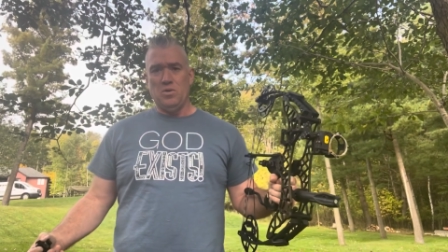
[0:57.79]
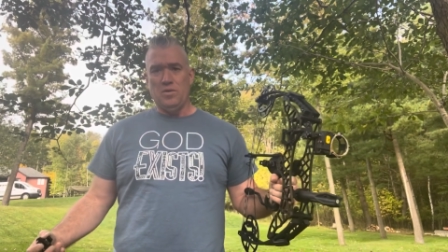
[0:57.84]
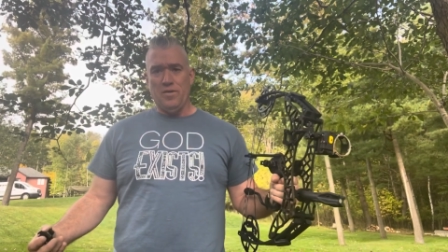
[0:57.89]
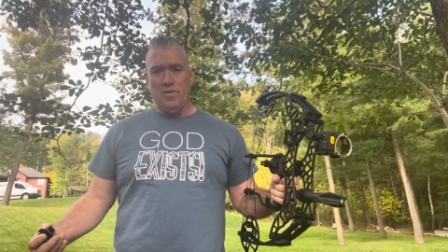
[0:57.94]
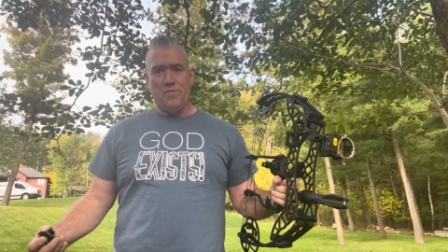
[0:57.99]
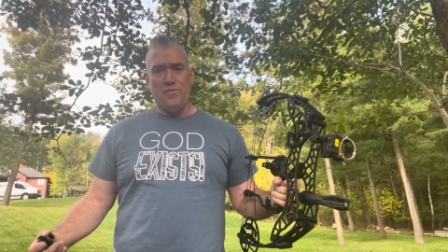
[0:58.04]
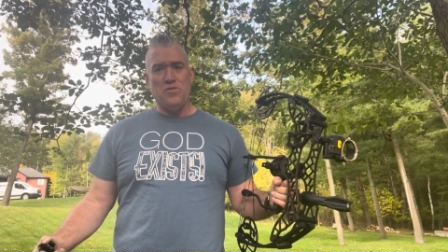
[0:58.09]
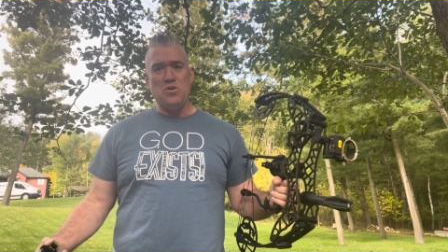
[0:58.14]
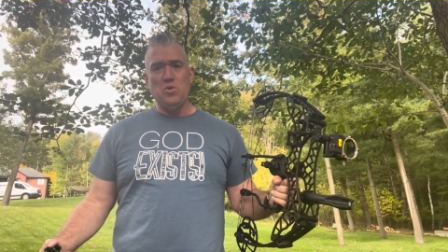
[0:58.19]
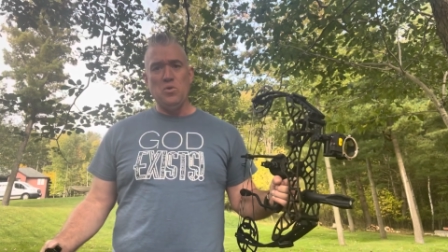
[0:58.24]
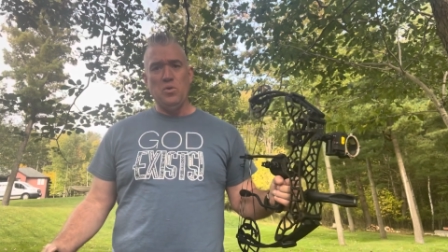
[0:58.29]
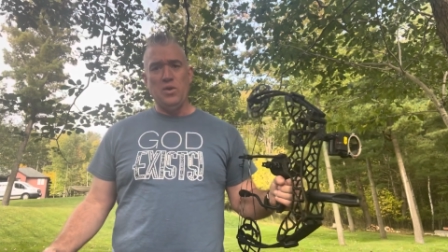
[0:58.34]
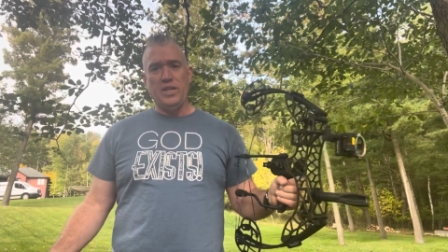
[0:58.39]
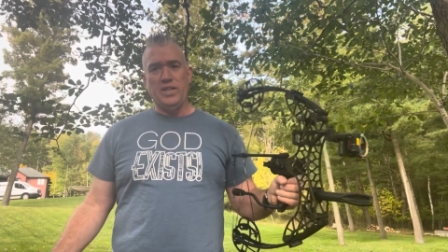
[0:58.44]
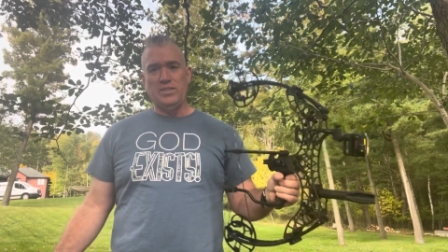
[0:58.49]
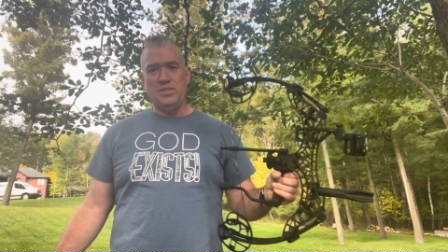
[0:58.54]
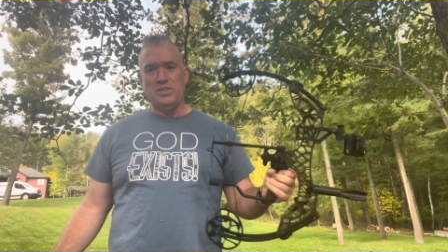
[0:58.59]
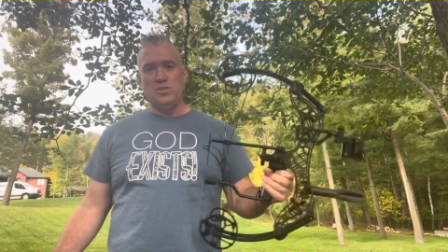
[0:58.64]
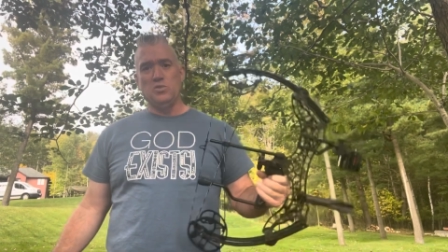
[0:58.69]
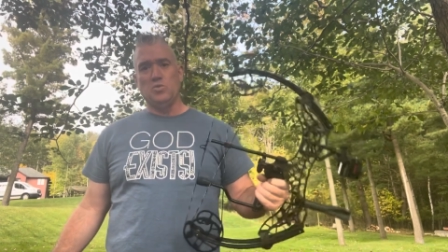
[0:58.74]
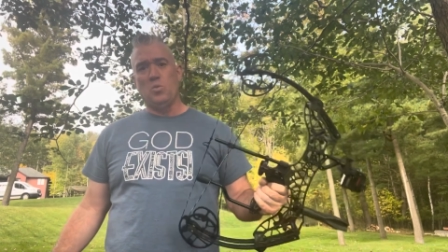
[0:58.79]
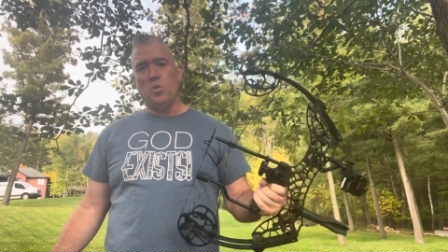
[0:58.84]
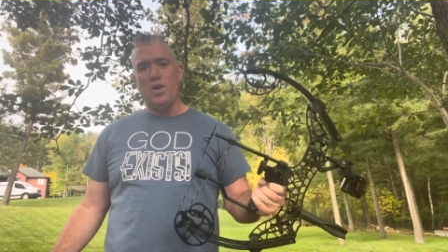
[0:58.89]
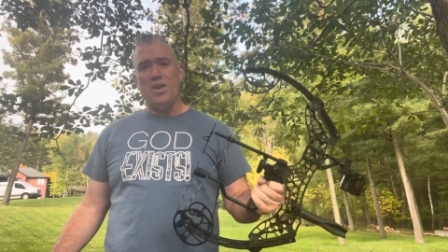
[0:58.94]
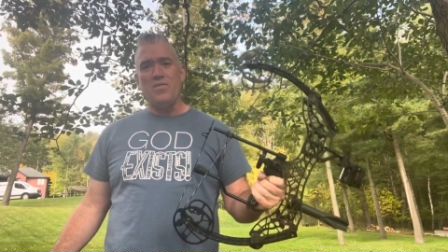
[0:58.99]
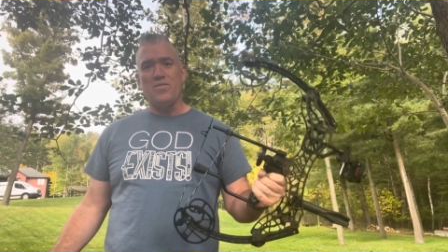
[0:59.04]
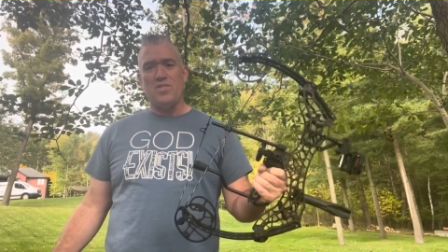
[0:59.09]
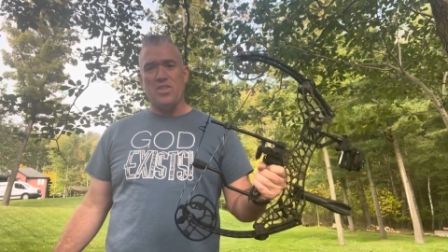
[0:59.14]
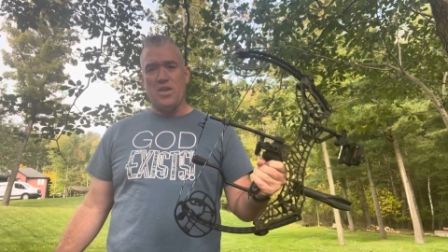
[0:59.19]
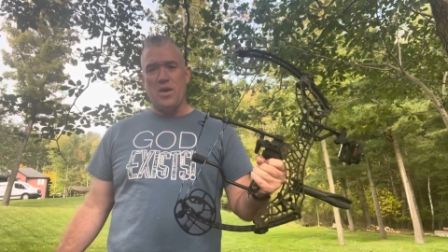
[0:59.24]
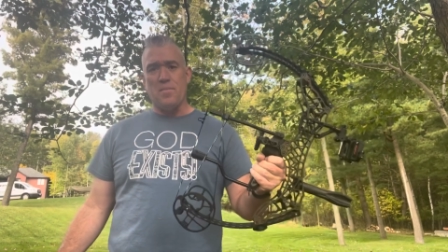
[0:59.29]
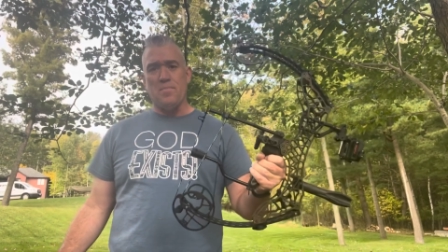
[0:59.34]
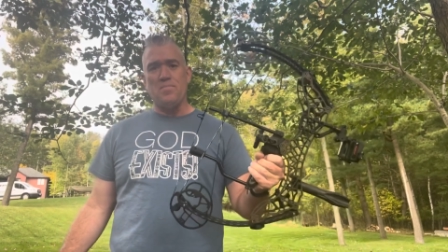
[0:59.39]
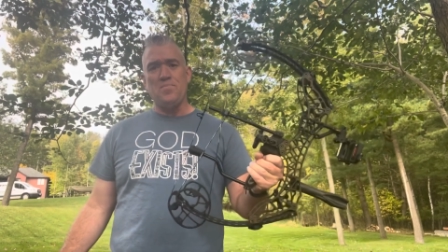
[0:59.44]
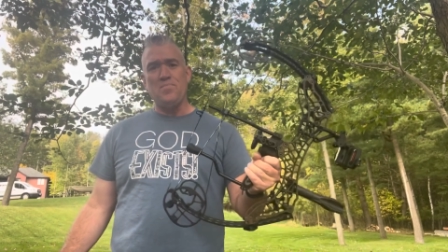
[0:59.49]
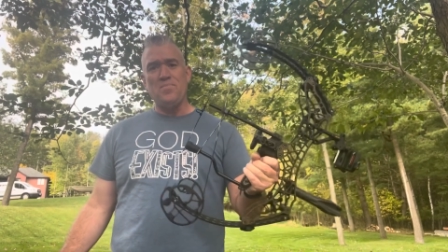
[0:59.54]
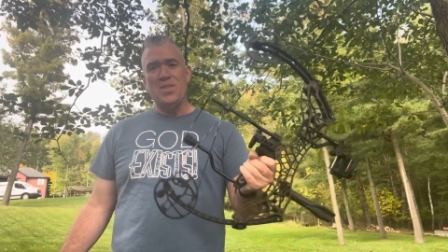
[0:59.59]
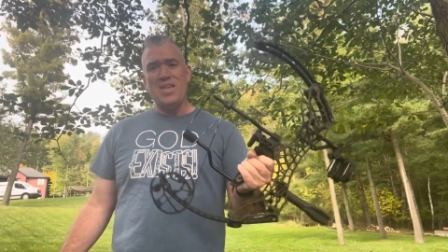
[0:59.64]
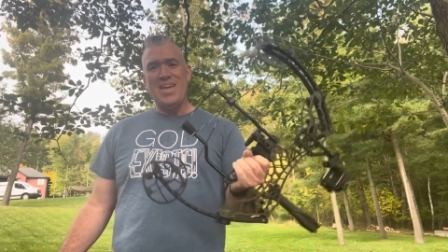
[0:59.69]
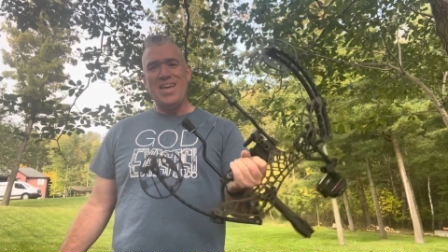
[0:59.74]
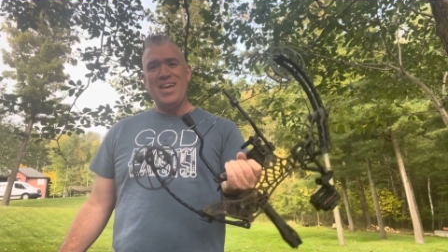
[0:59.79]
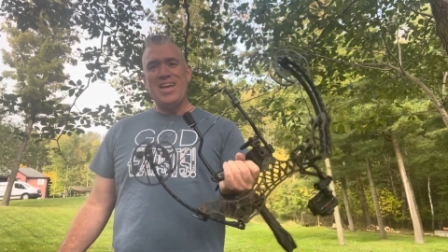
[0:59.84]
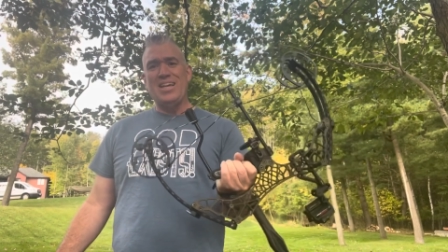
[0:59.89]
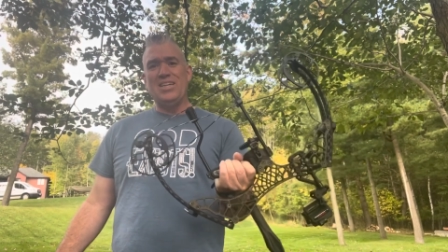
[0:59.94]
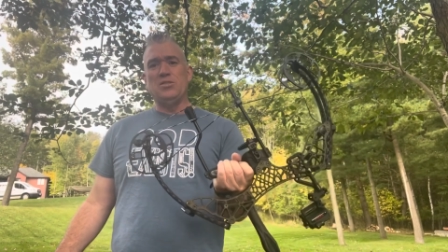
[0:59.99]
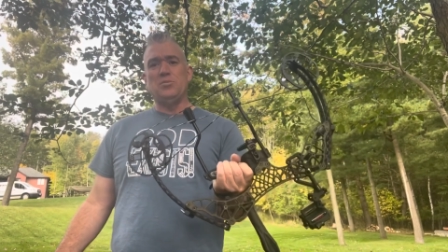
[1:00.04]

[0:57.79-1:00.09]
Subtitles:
A few reasons. One of them is